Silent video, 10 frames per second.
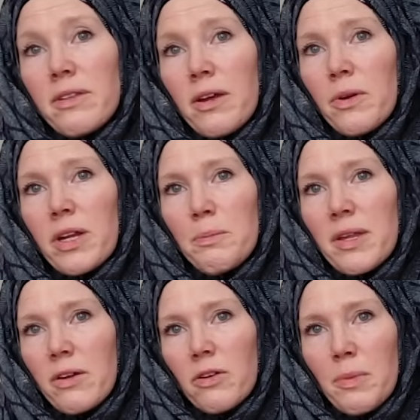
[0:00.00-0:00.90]
They were going to be
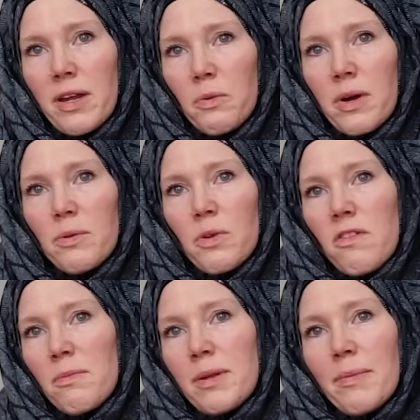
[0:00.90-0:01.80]
there no matter what, which
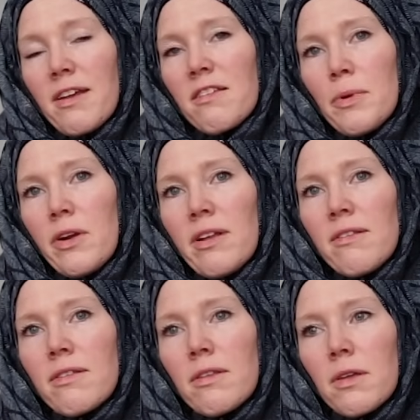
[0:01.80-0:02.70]
has been my experience.